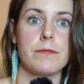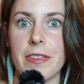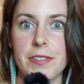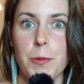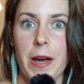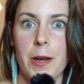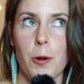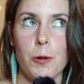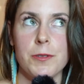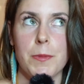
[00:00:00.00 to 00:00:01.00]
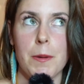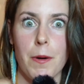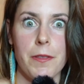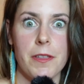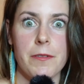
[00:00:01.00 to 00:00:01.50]
And this is why I host my
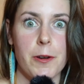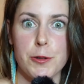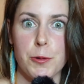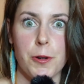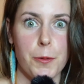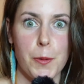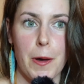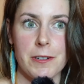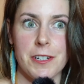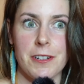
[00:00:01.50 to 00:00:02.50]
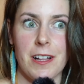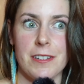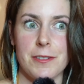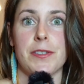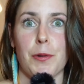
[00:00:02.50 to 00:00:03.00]
monthly virtual herbal mocktail class,